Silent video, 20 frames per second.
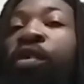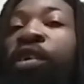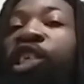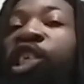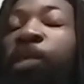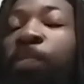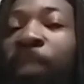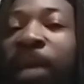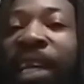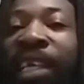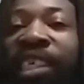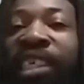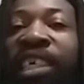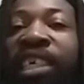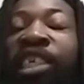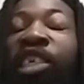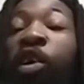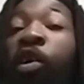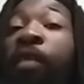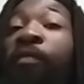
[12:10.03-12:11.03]

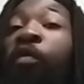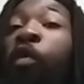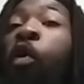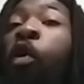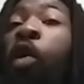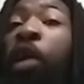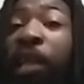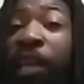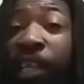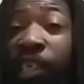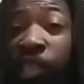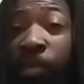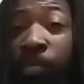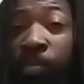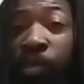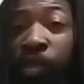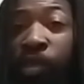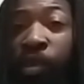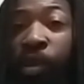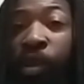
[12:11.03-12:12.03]
species of
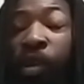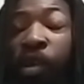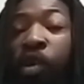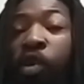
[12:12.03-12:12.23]
organisms